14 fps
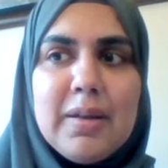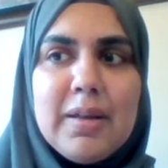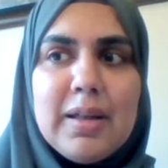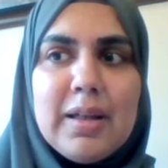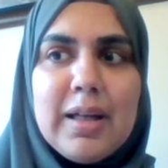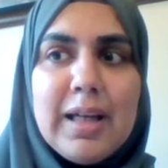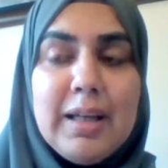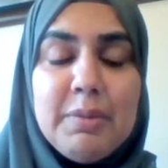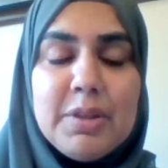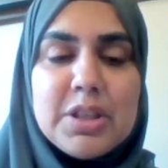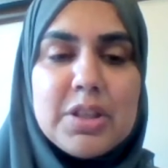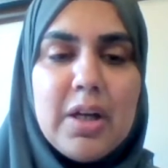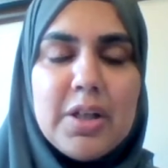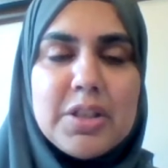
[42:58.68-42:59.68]
am a
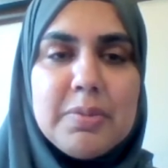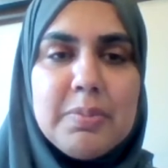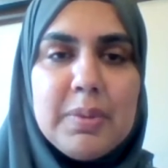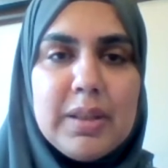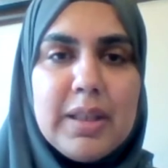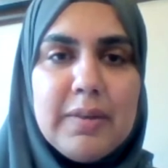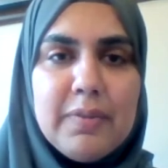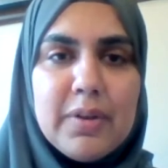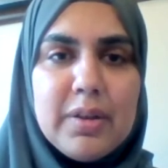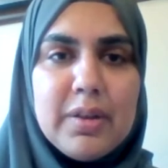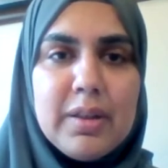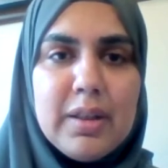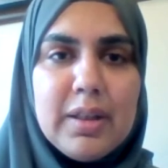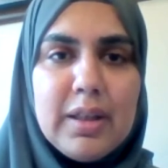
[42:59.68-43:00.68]
staunch
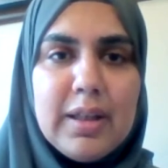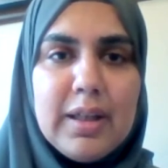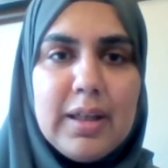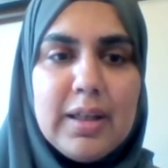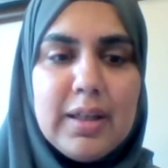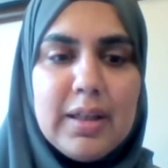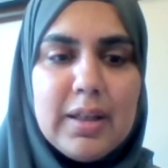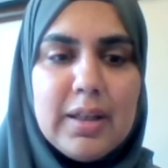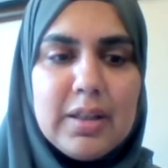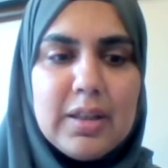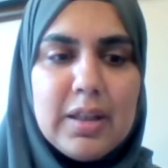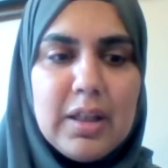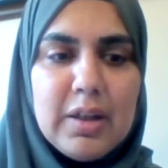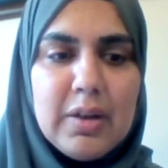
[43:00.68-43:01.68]
believer in
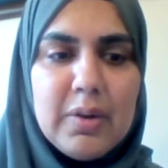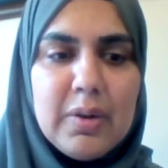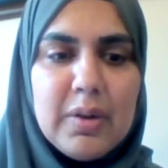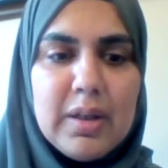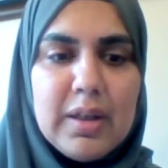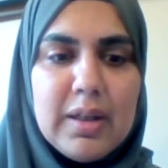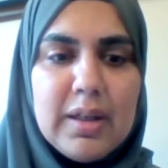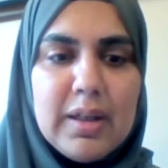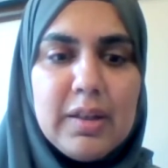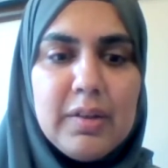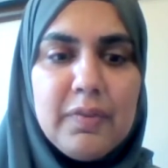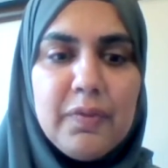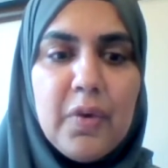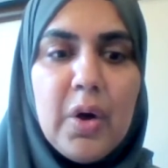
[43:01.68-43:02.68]

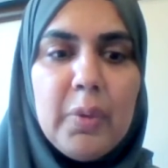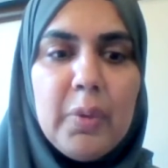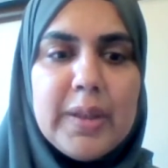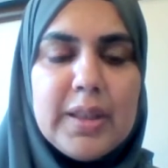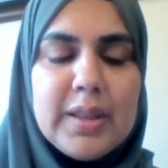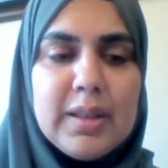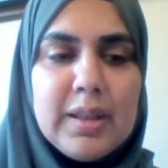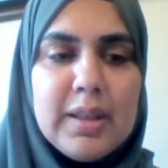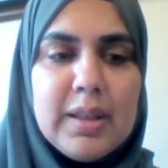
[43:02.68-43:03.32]
in following